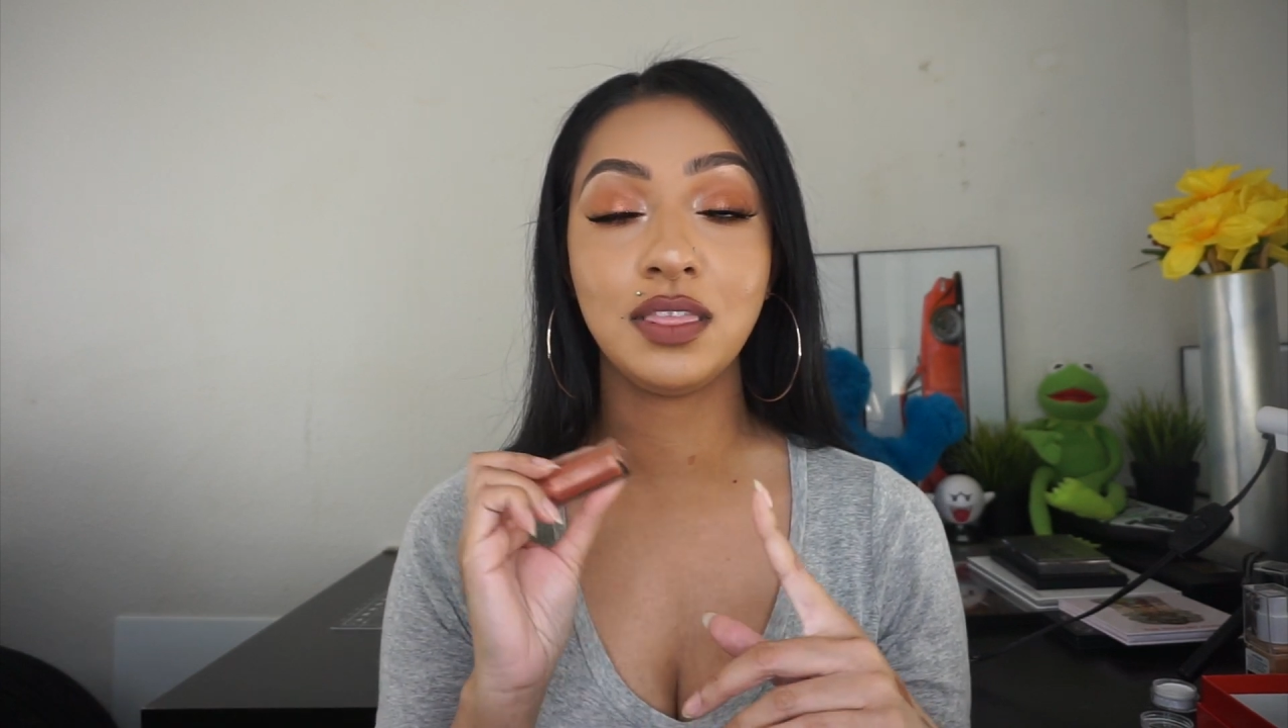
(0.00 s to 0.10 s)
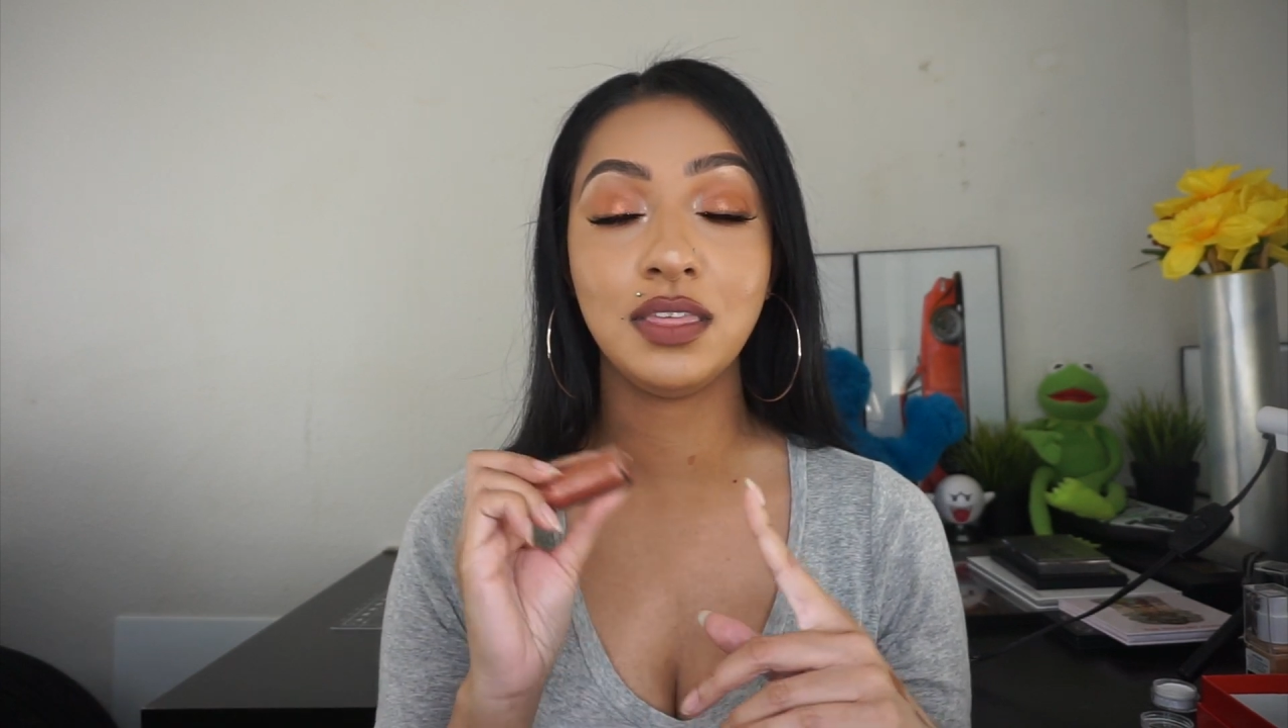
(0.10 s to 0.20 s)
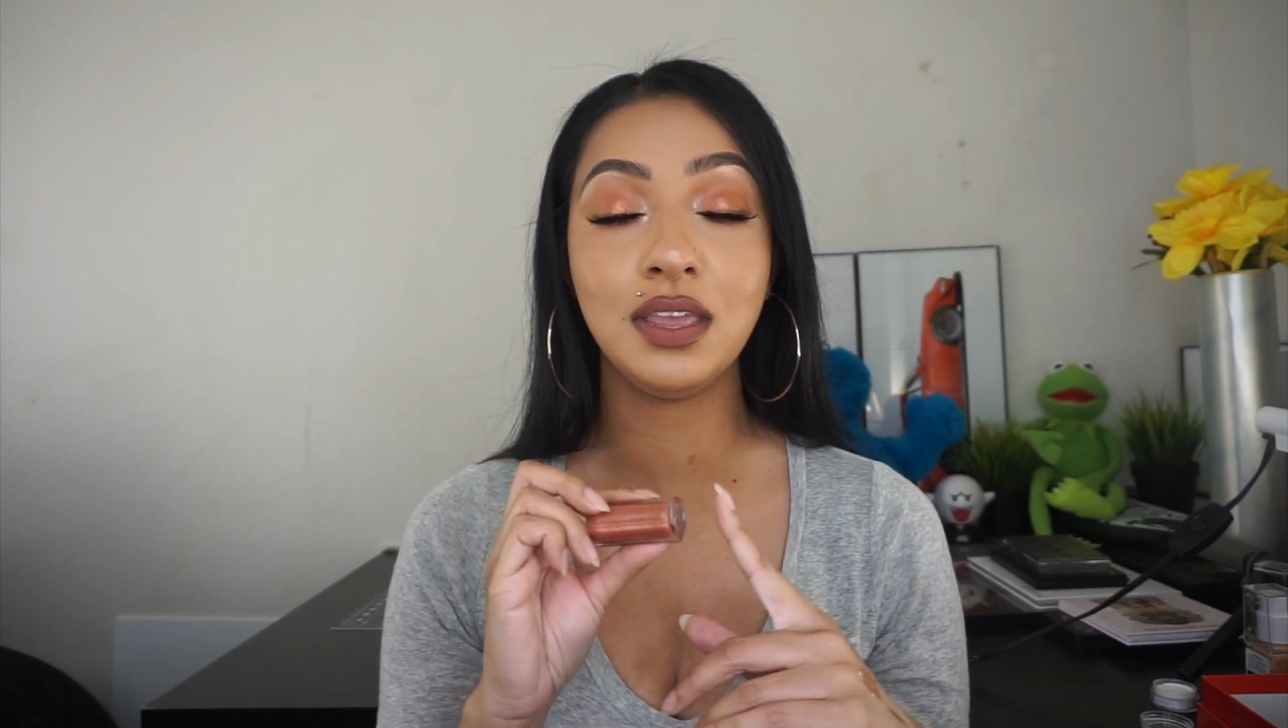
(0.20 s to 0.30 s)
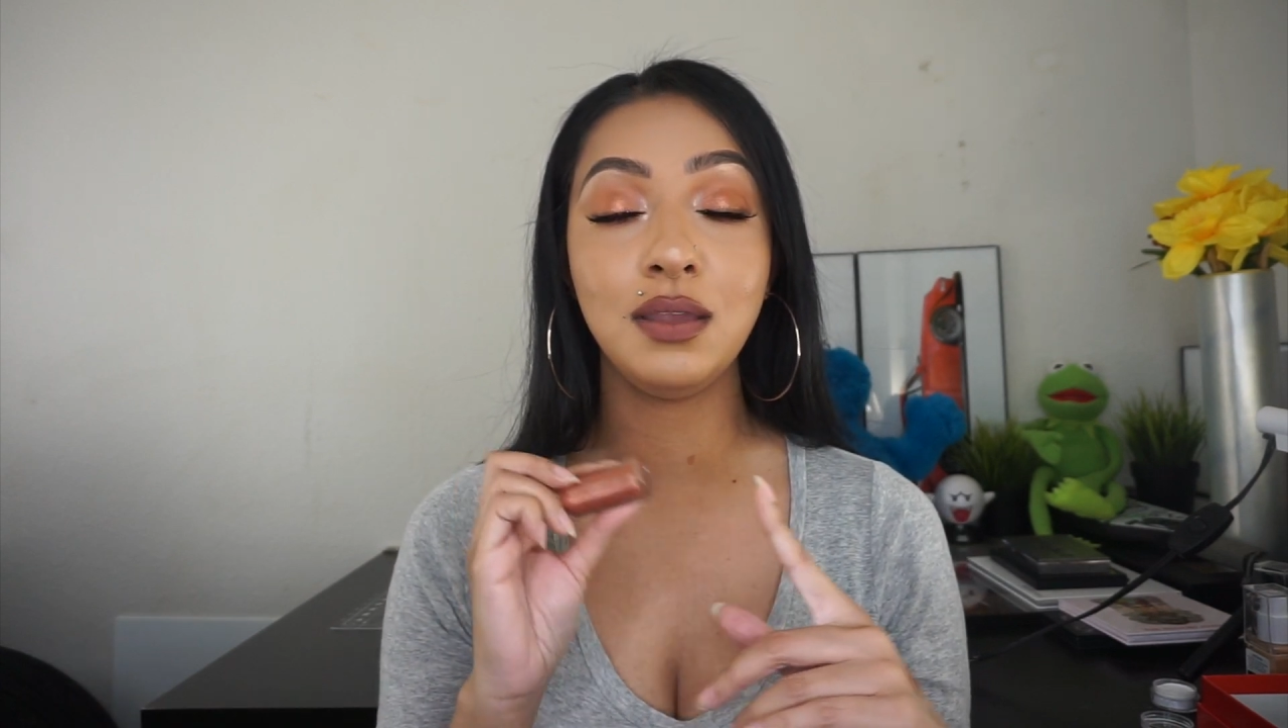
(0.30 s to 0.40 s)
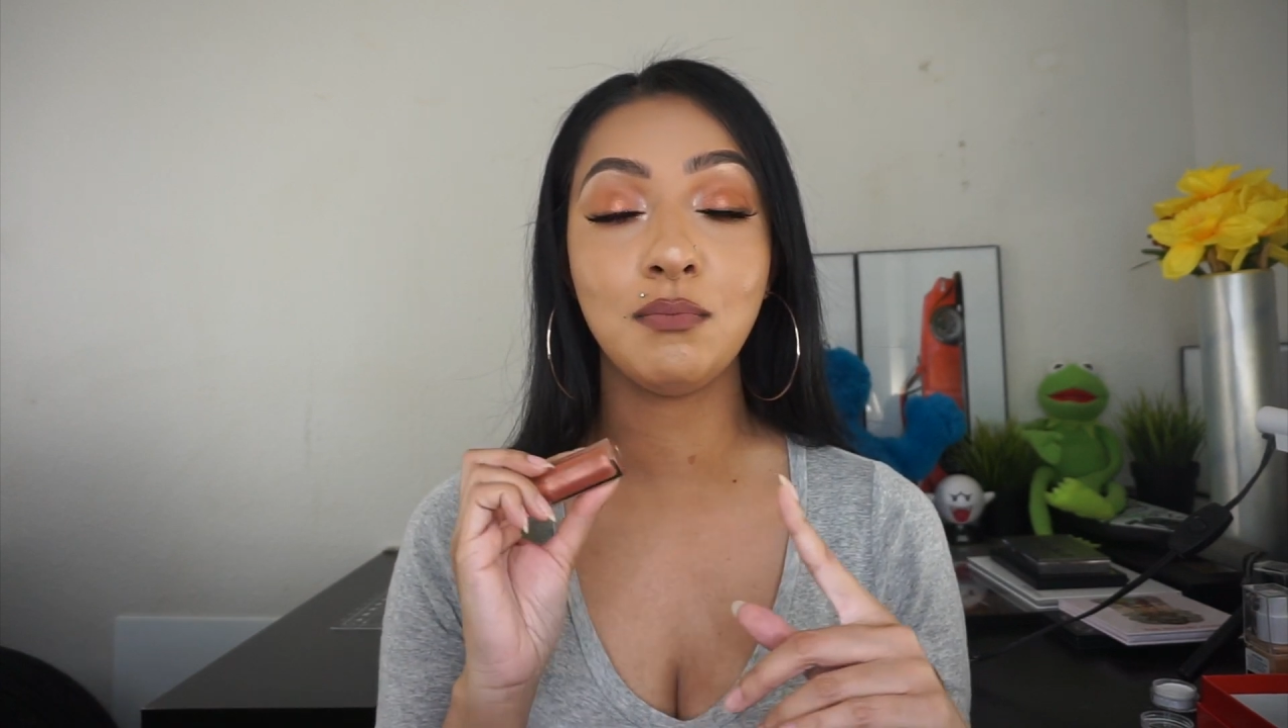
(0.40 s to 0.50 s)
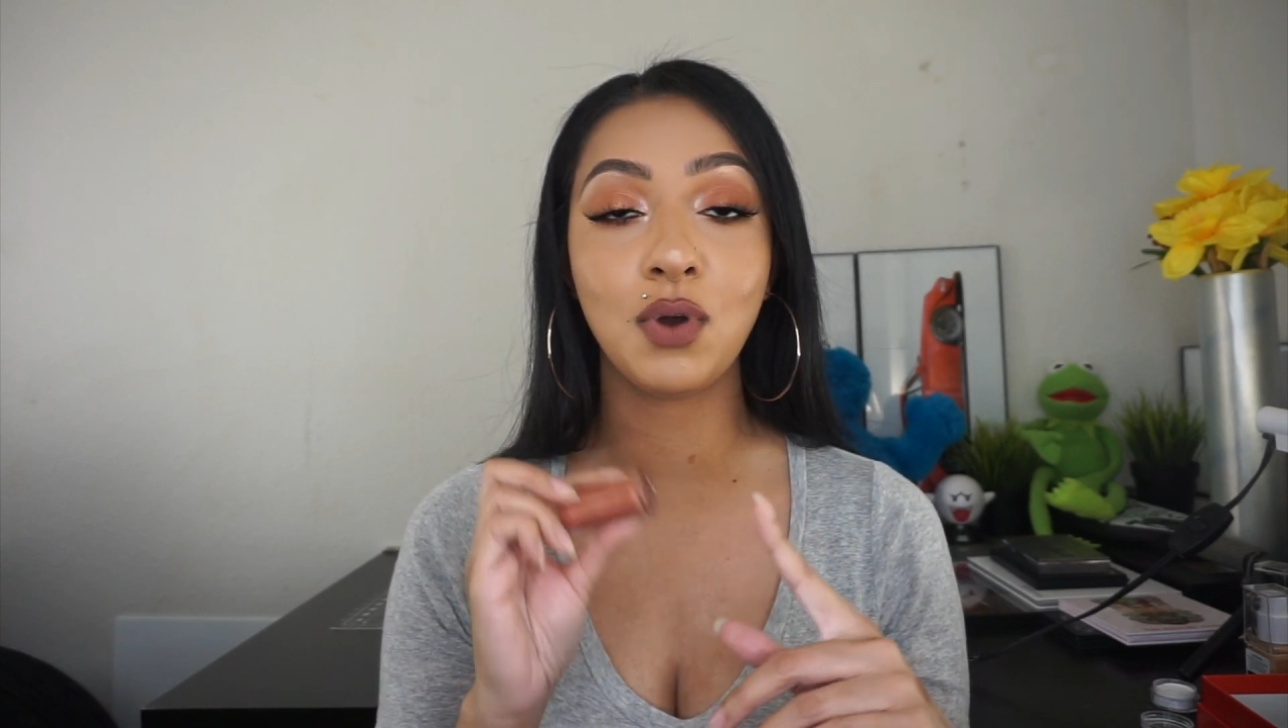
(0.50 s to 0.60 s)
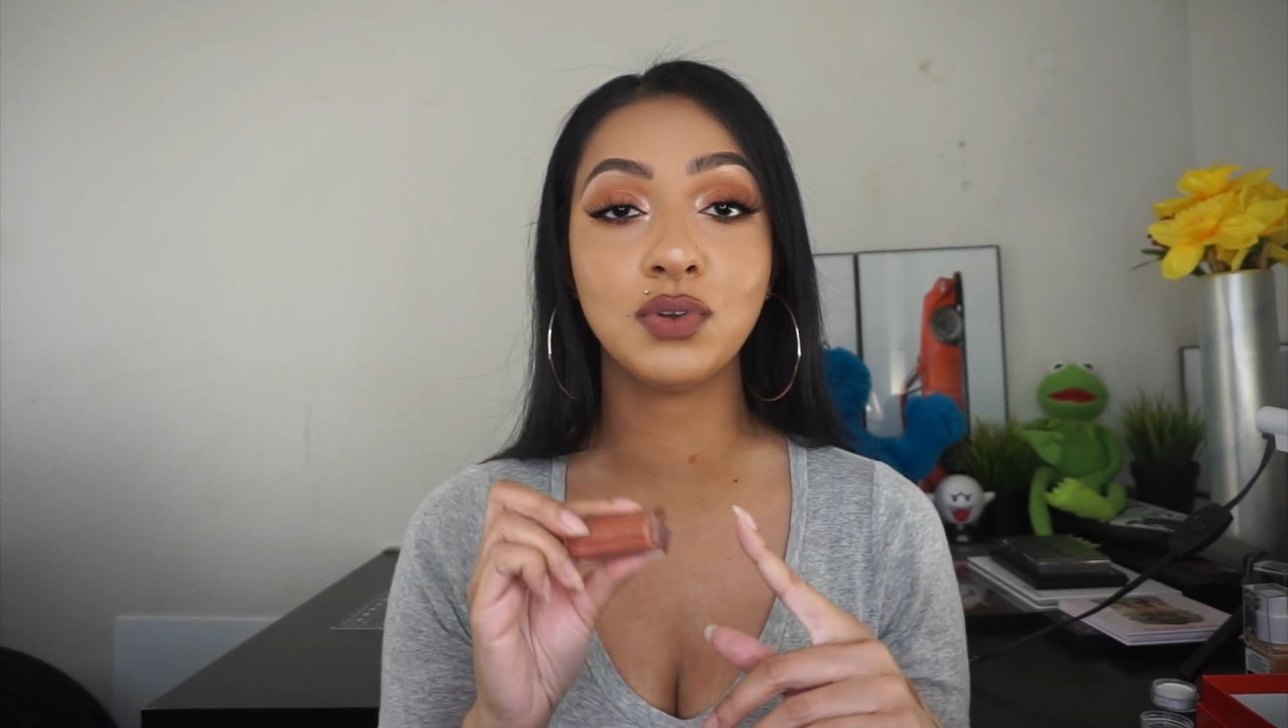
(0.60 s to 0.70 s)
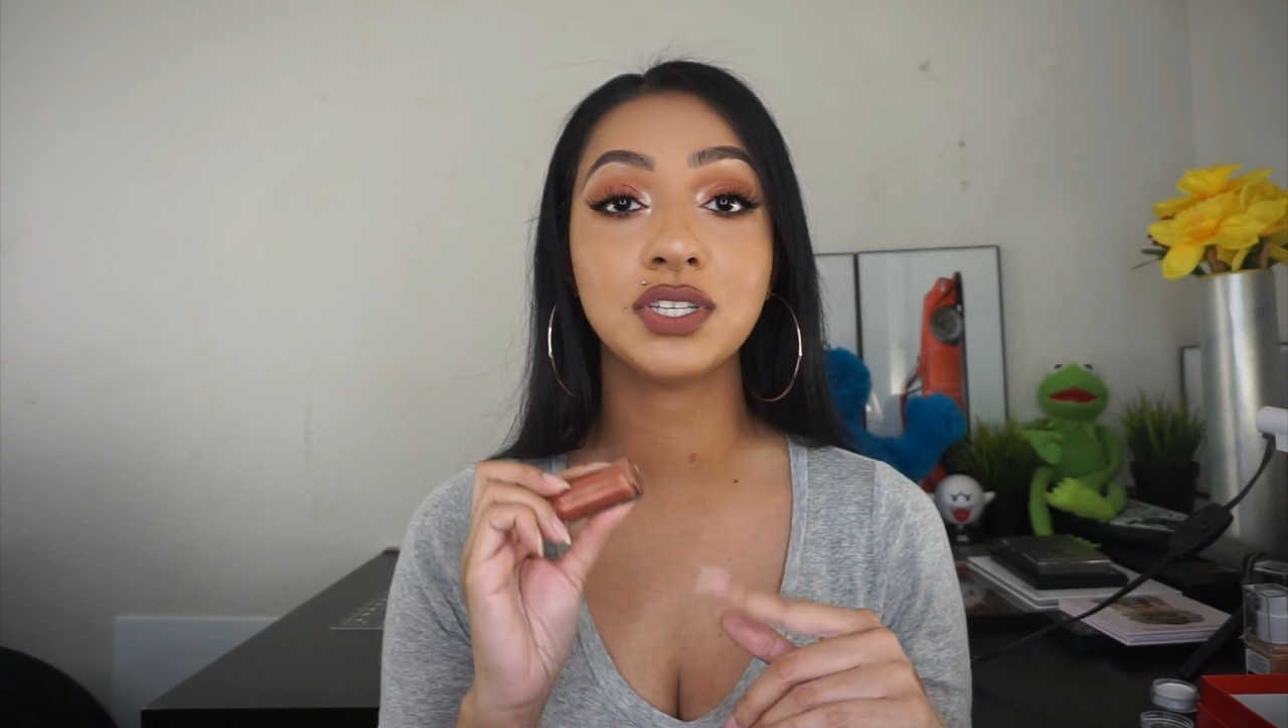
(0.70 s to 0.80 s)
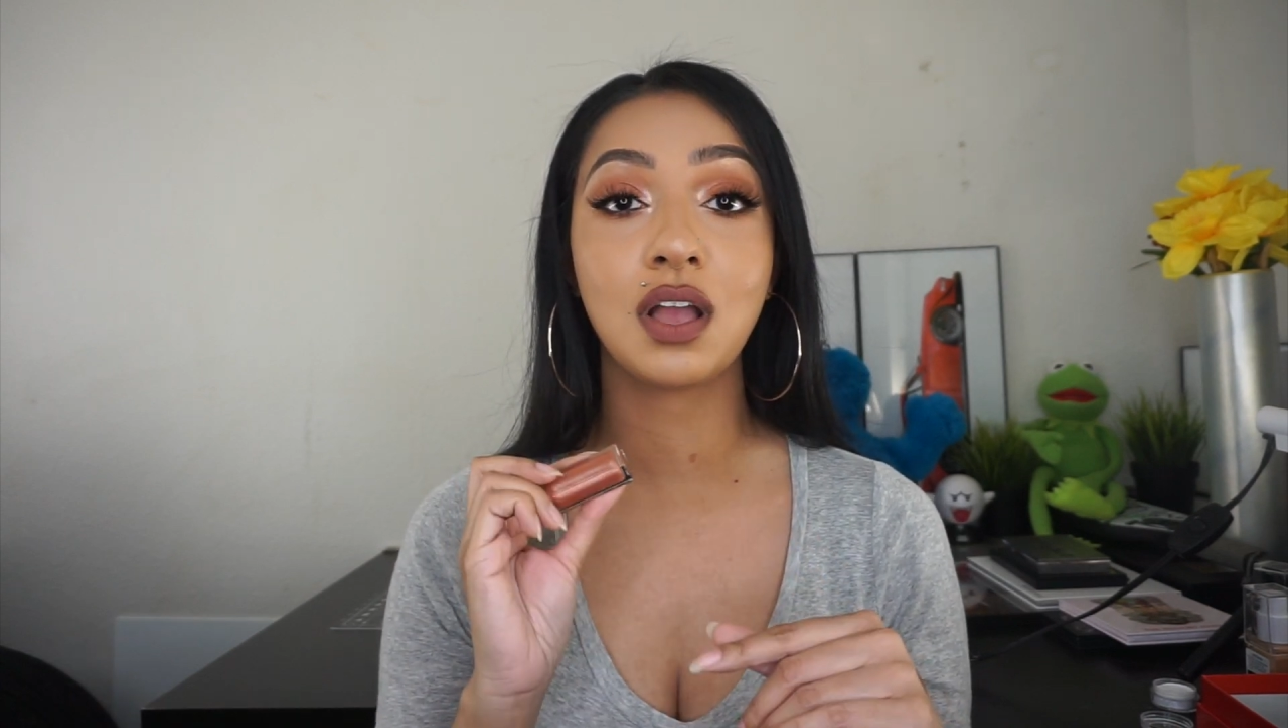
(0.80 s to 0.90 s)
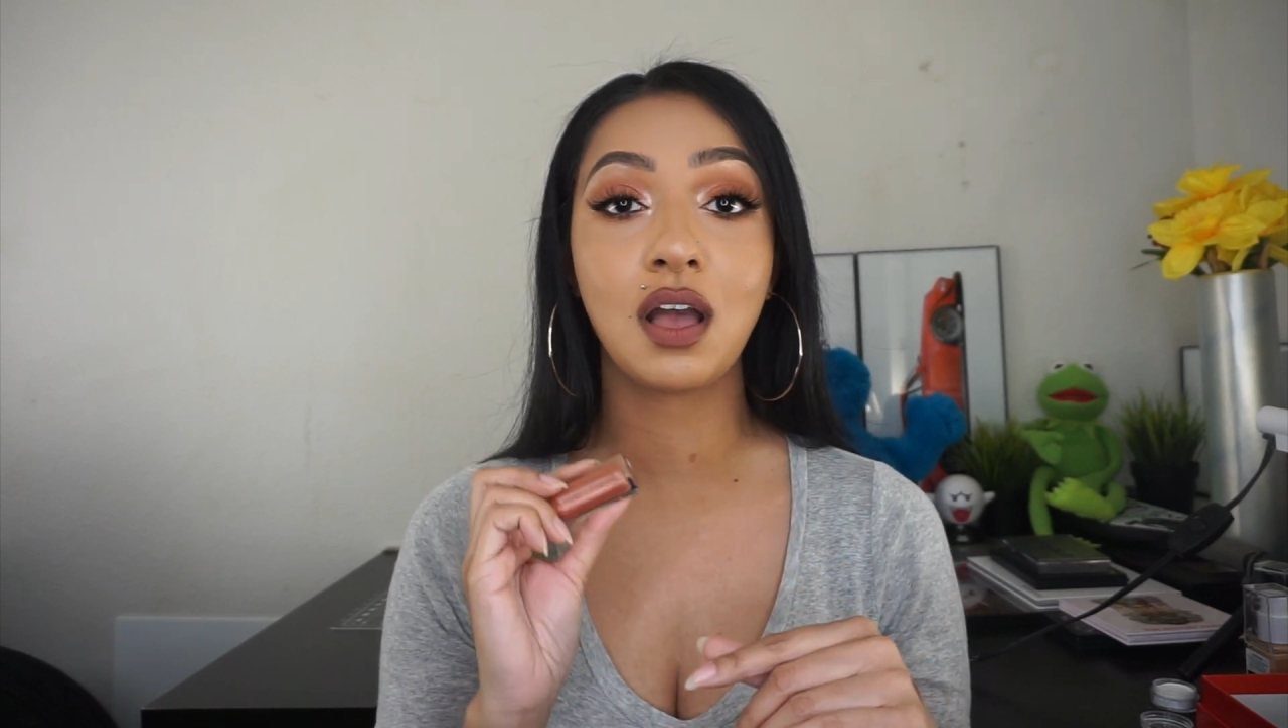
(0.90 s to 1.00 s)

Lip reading: the most